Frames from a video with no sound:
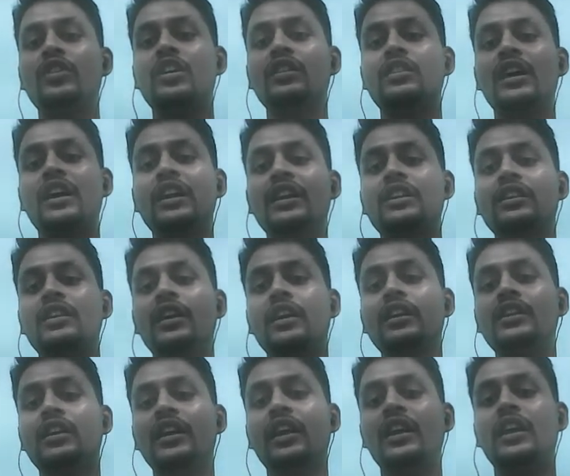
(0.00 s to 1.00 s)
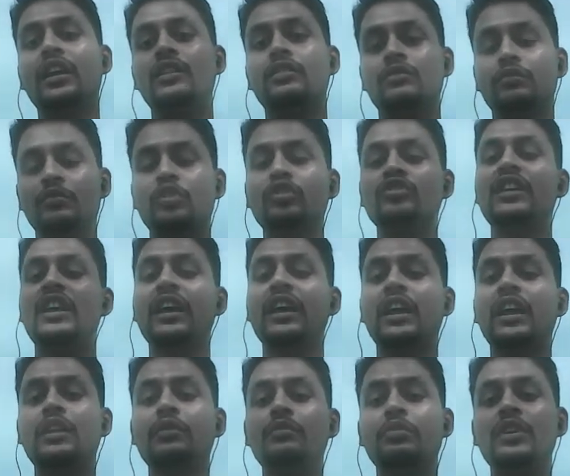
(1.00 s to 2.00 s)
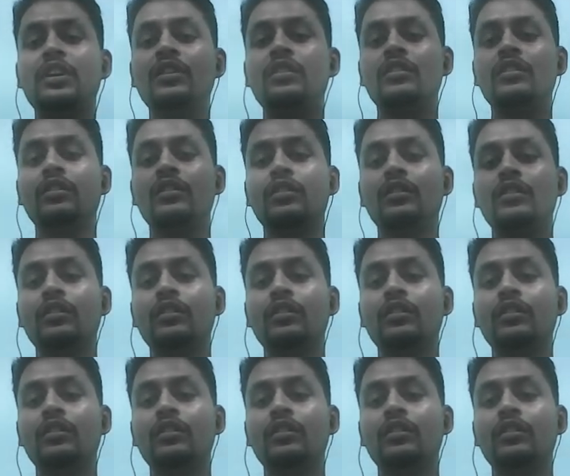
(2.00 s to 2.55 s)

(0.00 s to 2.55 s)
we can directly write a, because a and b